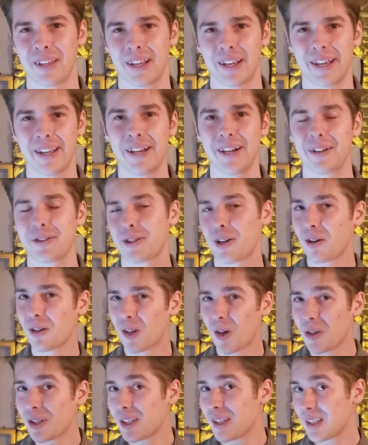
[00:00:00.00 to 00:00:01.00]
and you know, don't
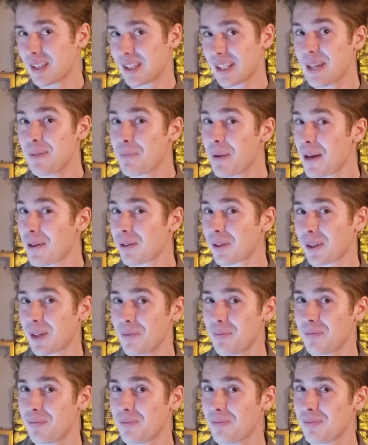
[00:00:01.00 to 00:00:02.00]
go into the deep end with
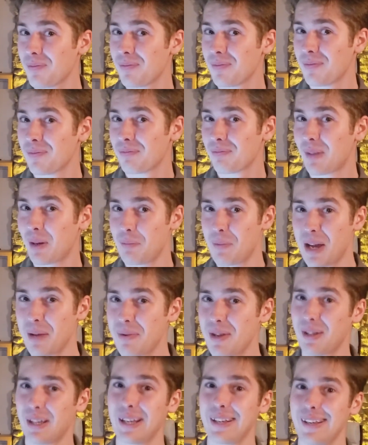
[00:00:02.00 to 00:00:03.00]
them, but
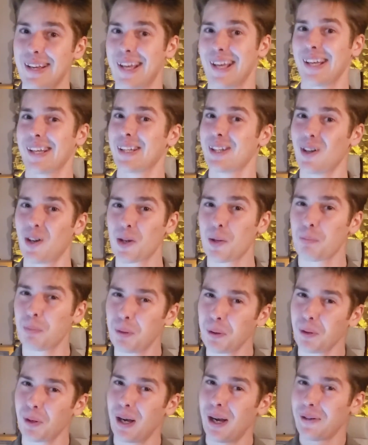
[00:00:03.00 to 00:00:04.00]
maybe like, you know, at a
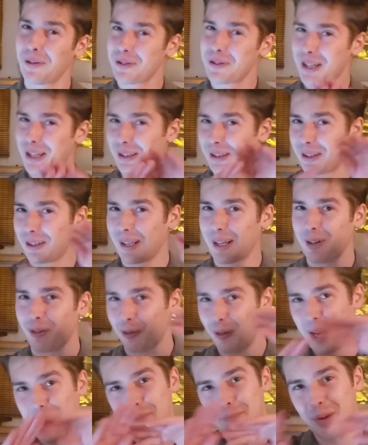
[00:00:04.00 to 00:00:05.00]
pool, how there's that little like
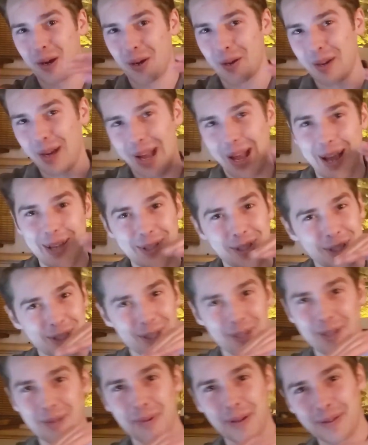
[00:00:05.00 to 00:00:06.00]
rant part as it's
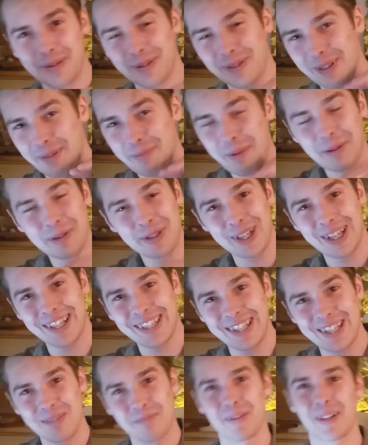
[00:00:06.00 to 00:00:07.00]
starting about to get
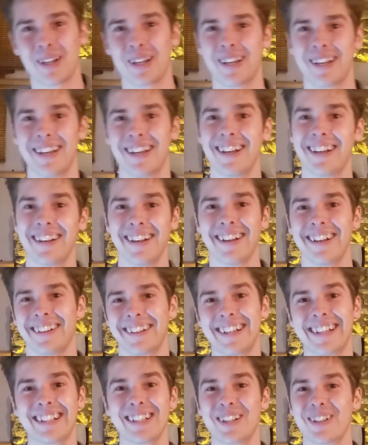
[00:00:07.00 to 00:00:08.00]
deep.
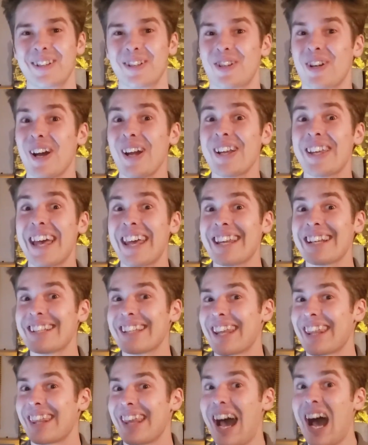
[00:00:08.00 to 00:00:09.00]
Like, try getting to
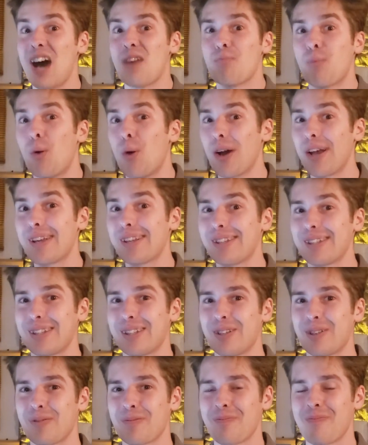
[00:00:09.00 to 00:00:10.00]
that point
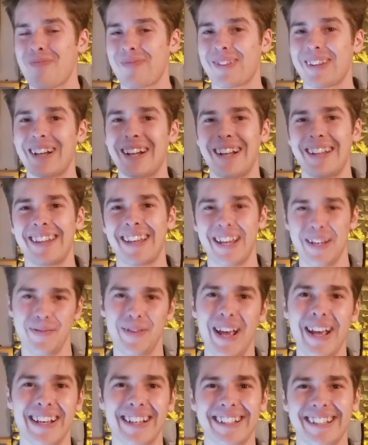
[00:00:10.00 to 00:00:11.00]
and then
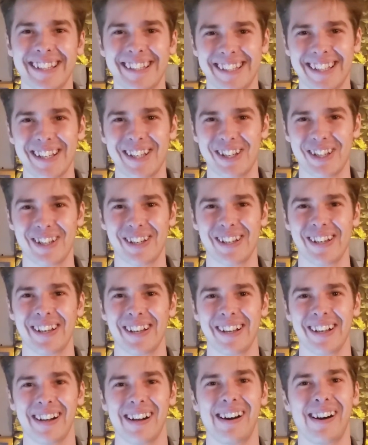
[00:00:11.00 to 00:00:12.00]
make a decision
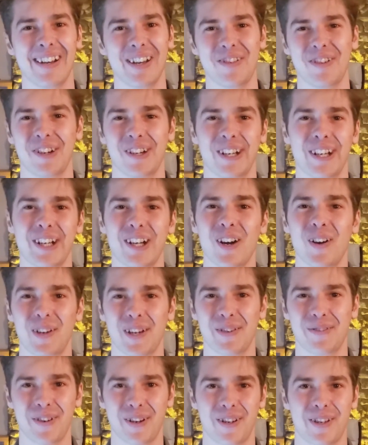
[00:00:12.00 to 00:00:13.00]
on if you're going to go any
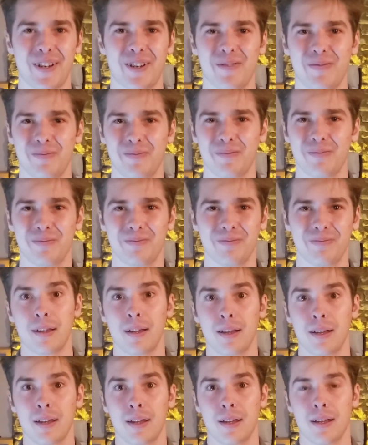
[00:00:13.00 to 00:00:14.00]
further.
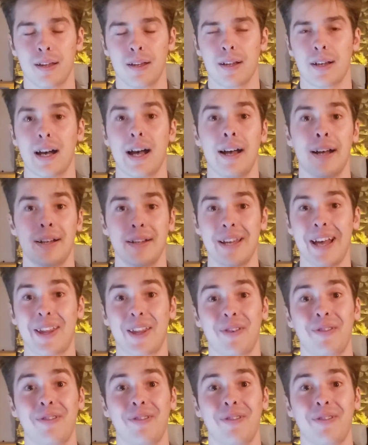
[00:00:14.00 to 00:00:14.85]
Now, the